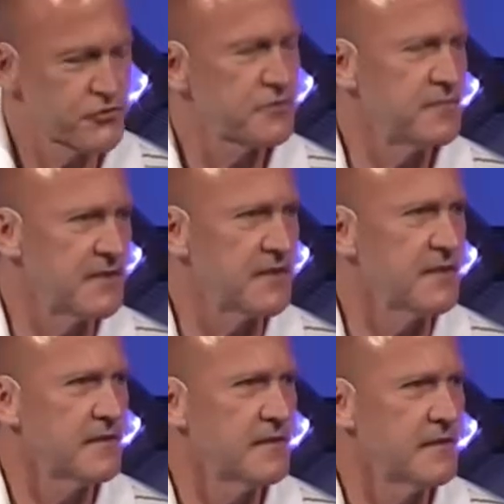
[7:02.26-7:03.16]
should be
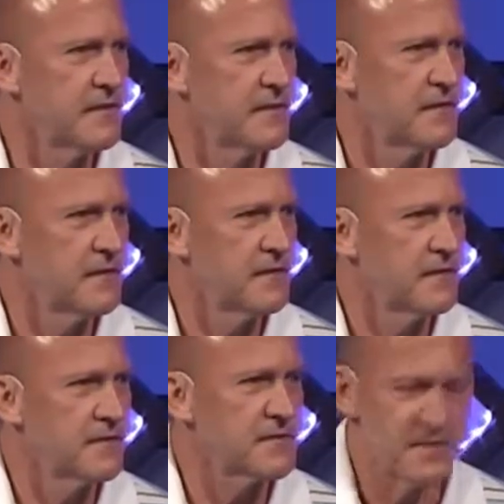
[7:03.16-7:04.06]

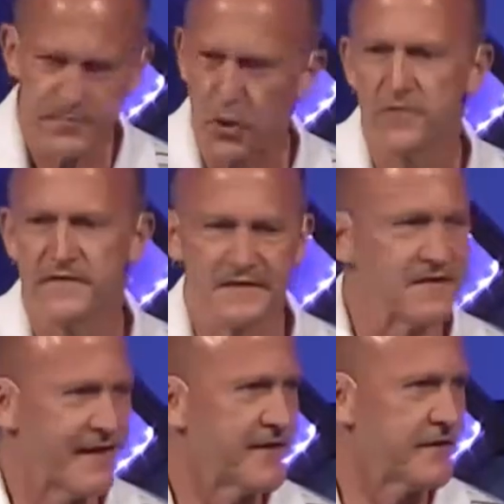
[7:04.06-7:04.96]
to be perfect in
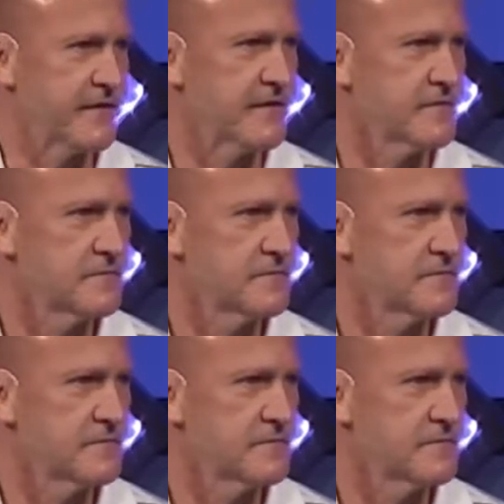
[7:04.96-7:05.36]
that area.